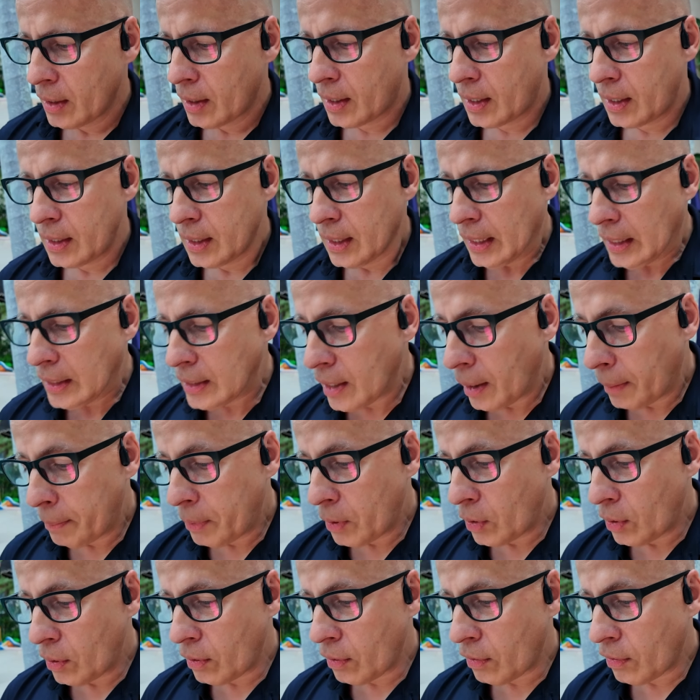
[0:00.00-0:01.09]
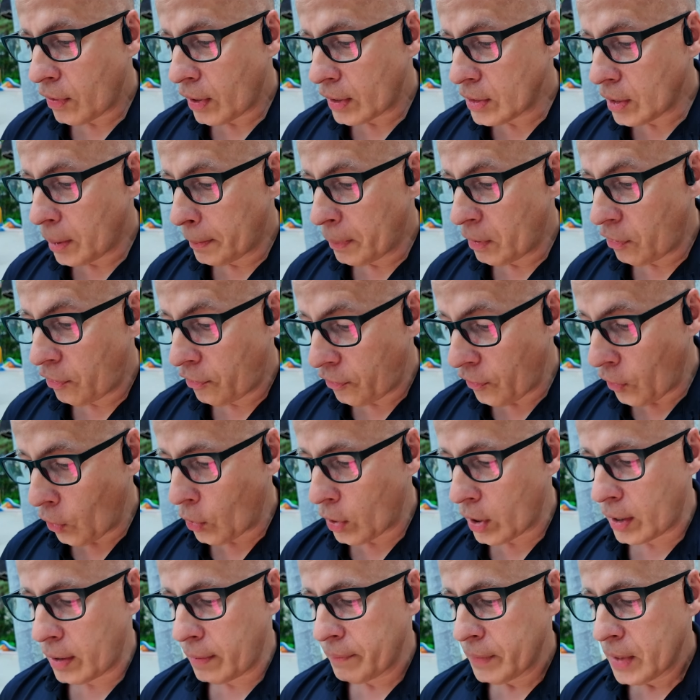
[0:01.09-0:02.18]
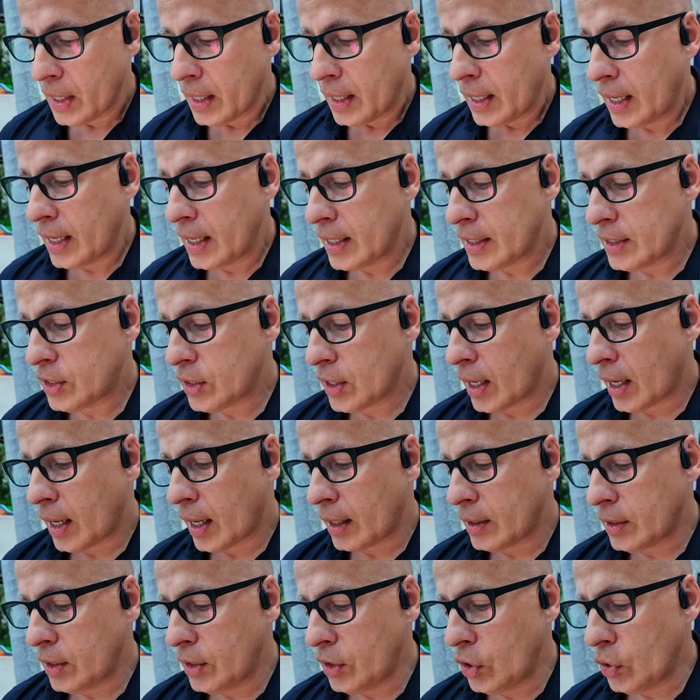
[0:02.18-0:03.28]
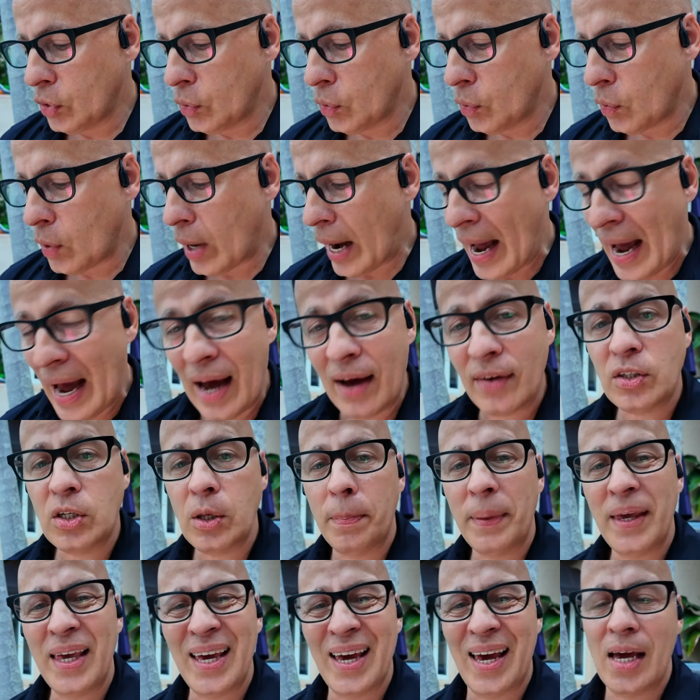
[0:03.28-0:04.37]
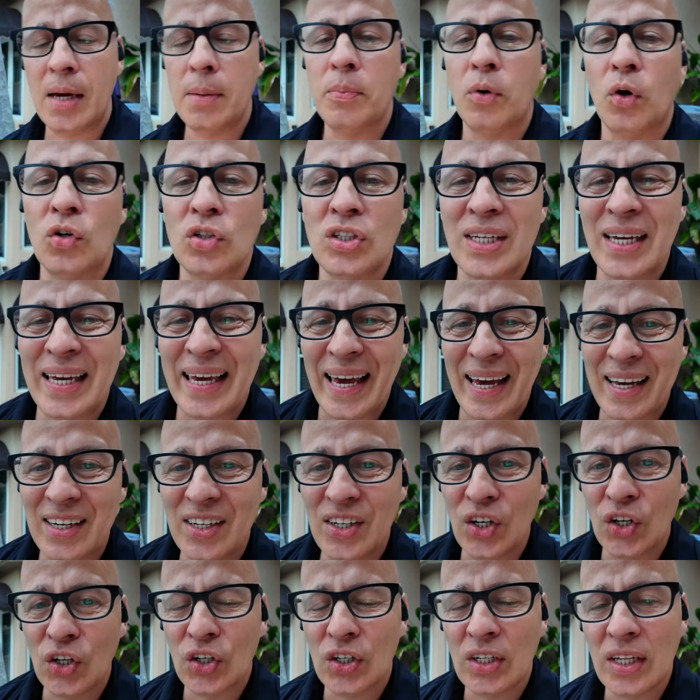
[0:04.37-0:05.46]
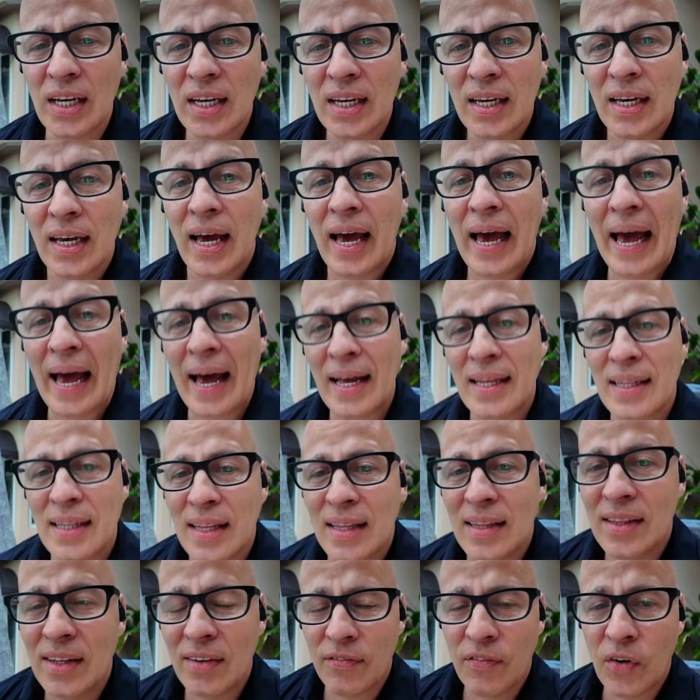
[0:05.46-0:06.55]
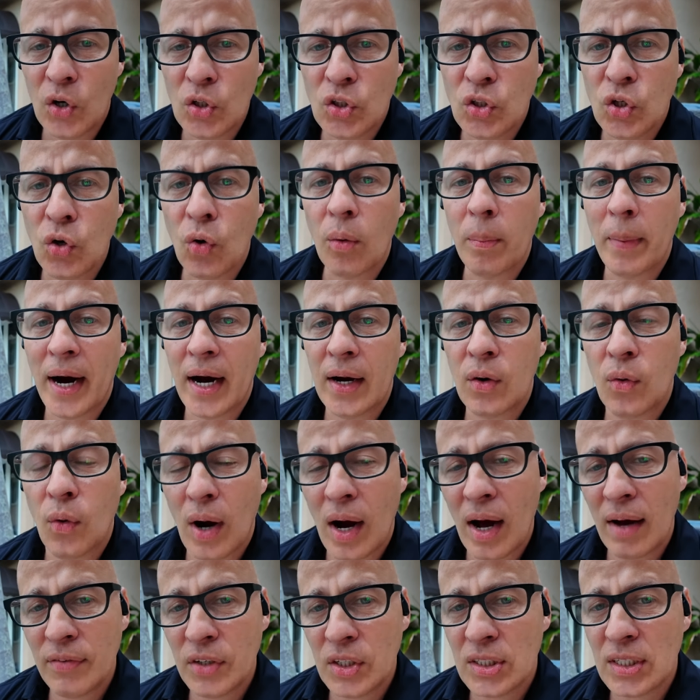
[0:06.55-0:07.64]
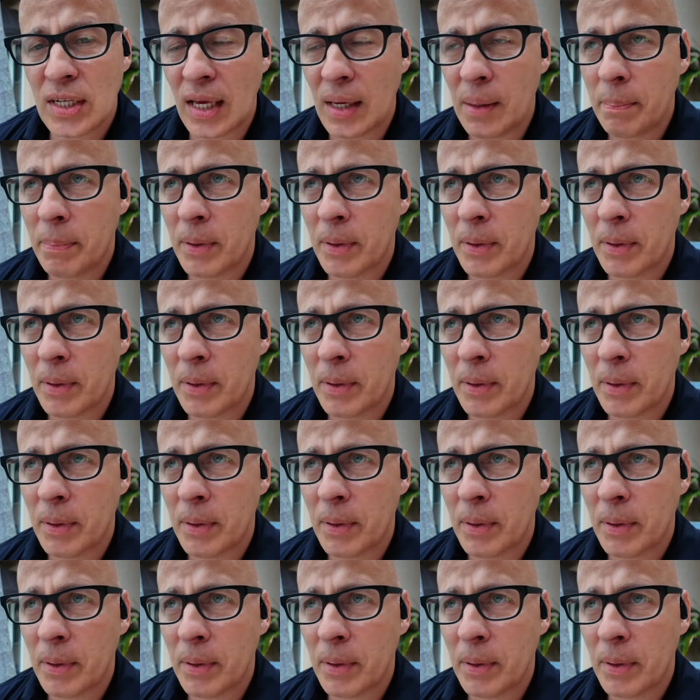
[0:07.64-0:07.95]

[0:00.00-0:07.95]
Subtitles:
All right. Number 4 is you have to be able to get good at the virtual model, obviously.